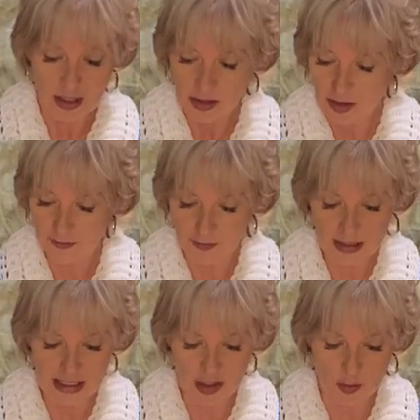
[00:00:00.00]
So for
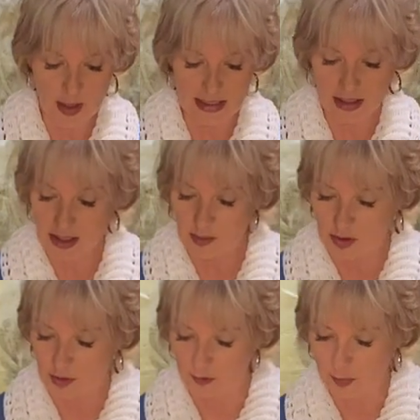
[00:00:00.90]
each one, just
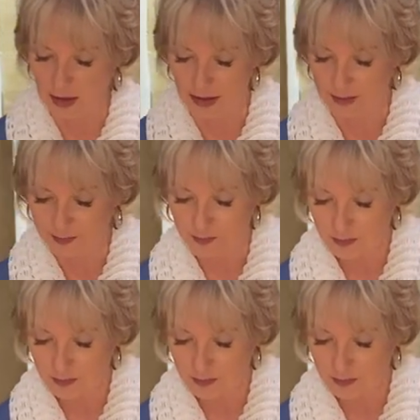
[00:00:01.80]
sort of put a